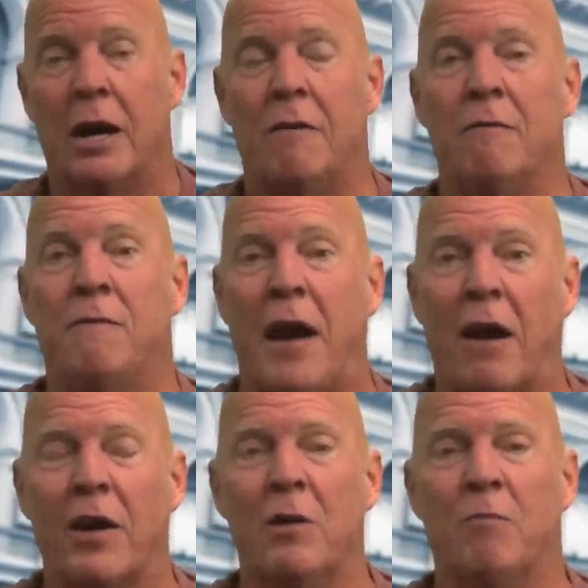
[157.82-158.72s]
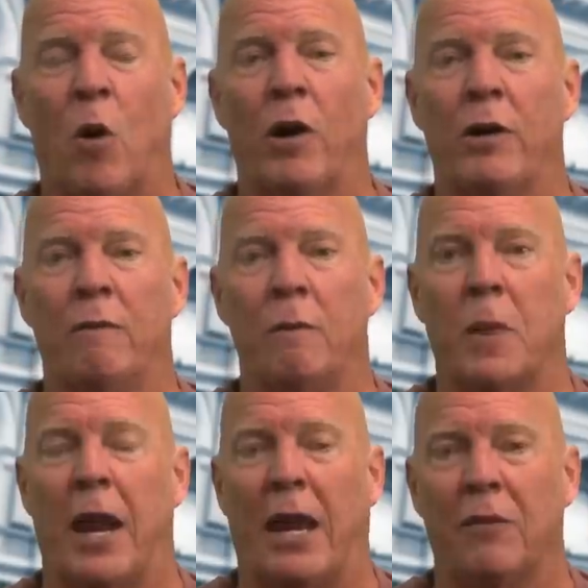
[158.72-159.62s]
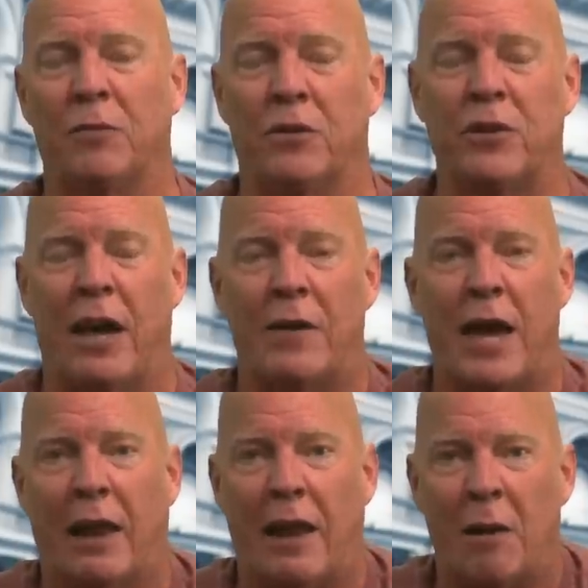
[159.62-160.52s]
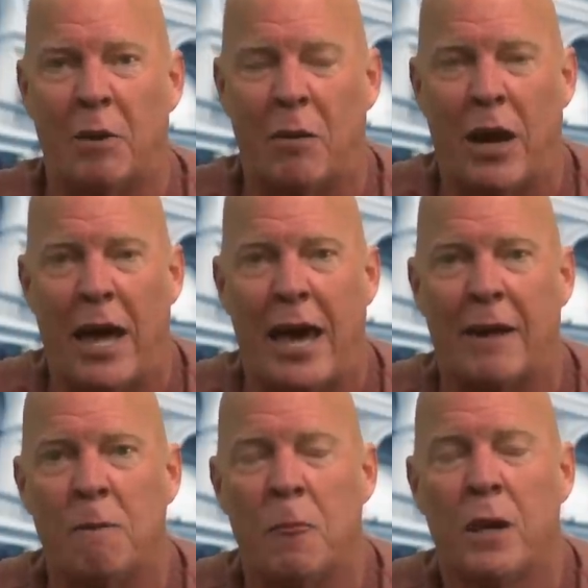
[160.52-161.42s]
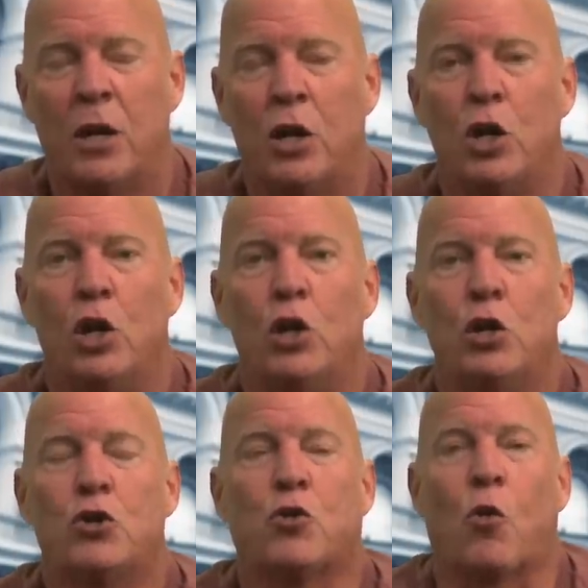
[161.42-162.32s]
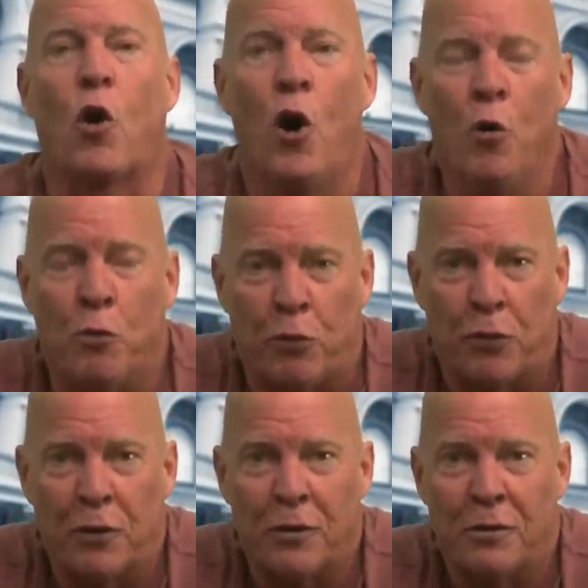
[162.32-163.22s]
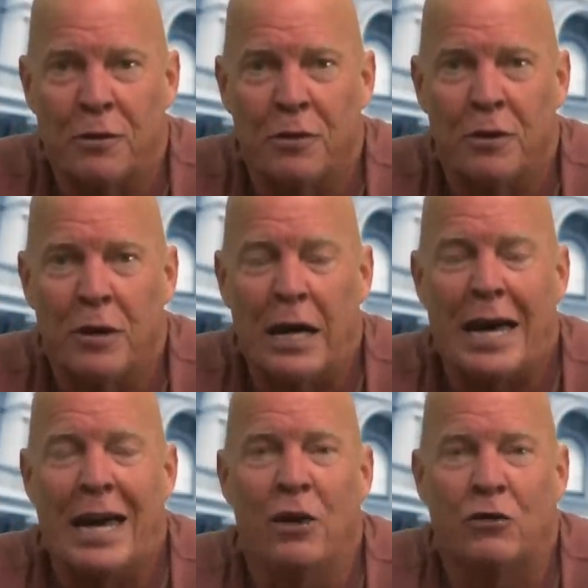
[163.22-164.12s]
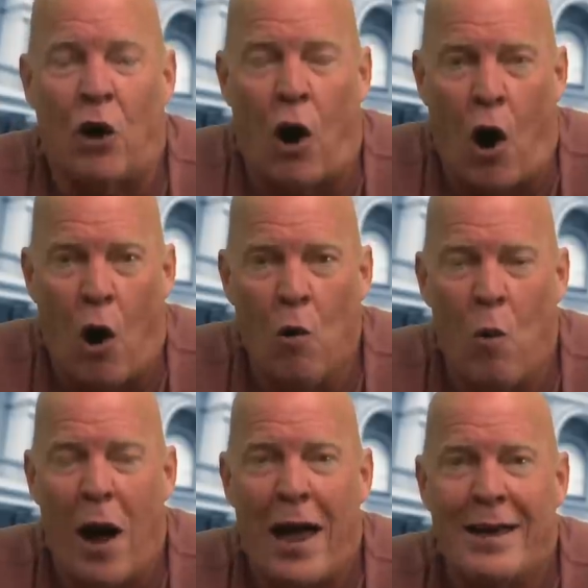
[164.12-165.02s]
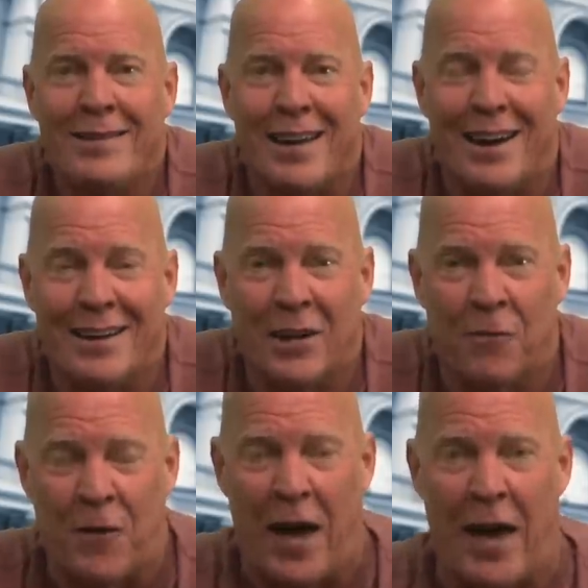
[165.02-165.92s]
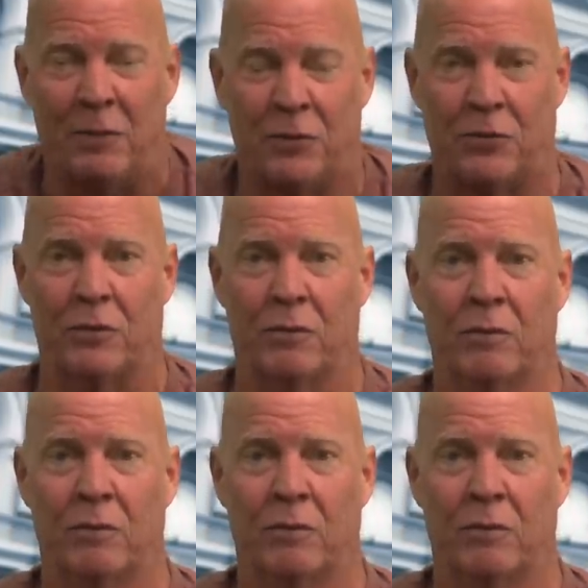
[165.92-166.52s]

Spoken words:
Very important, and I left this out in the outline, but I'm going to add it. Truth is always a defense.